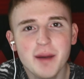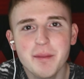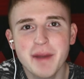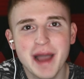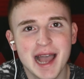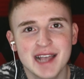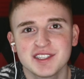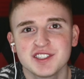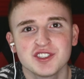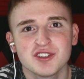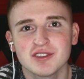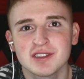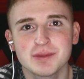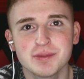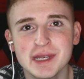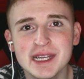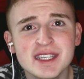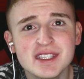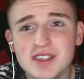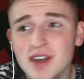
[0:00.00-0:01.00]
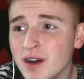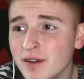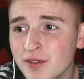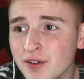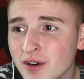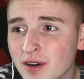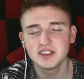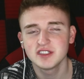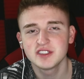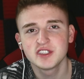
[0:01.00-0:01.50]
a master speed
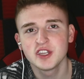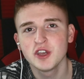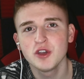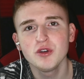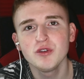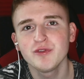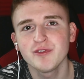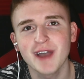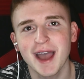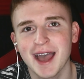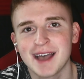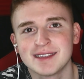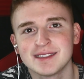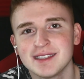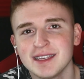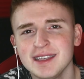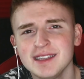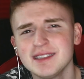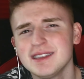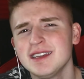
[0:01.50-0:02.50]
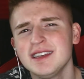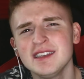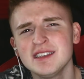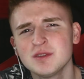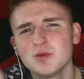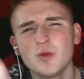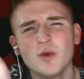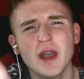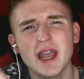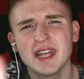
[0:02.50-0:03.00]
solver. He's too fast. He,
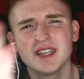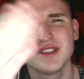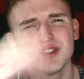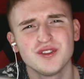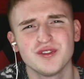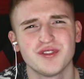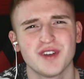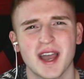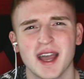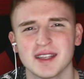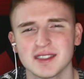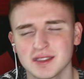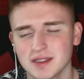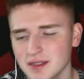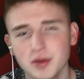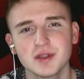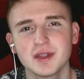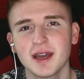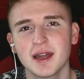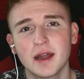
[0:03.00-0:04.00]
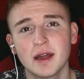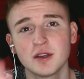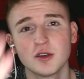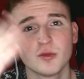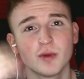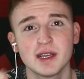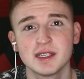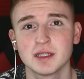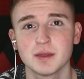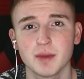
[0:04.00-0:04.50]
he's way too fast. Put that on
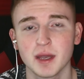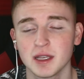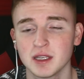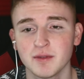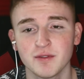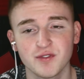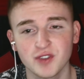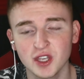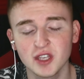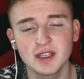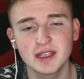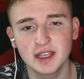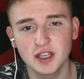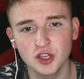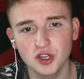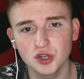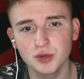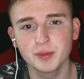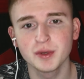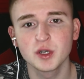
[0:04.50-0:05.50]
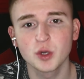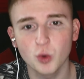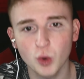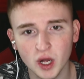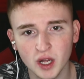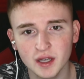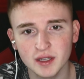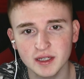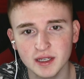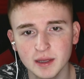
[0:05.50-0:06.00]
your resume. V-Cube
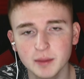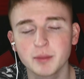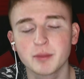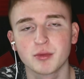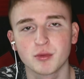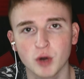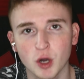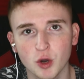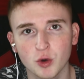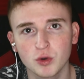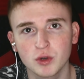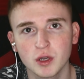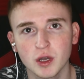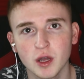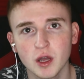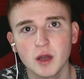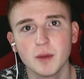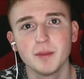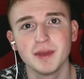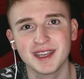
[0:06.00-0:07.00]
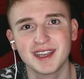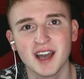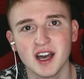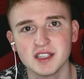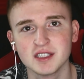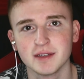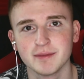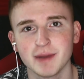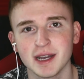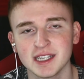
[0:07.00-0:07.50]
quality broke
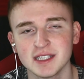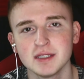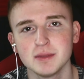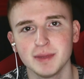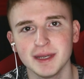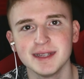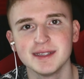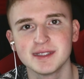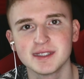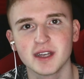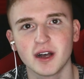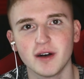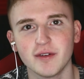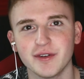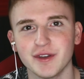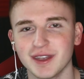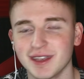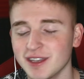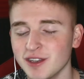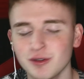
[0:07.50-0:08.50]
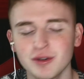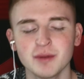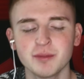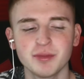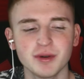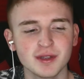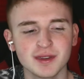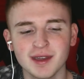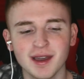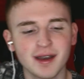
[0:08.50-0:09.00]
because of my speed solving. You could
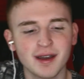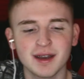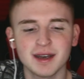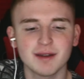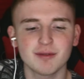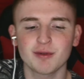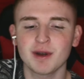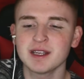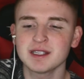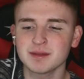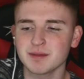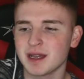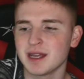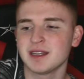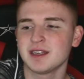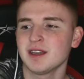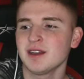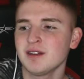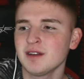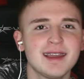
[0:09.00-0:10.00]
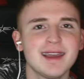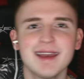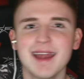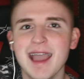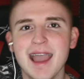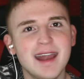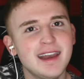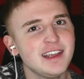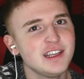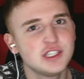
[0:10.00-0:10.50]
put that on a resume, dude. Get
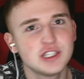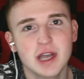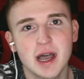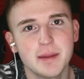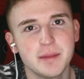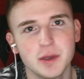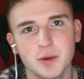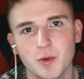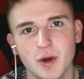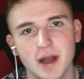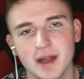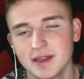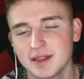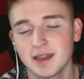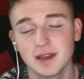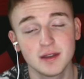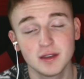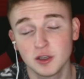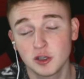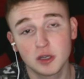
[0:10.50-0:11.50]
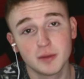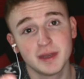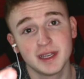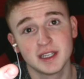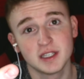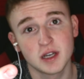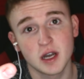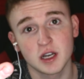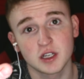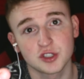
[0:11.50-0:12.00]
any job you want. Get, you could be
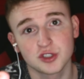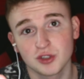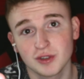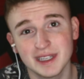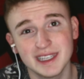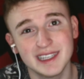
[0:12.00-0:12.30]
a doctor.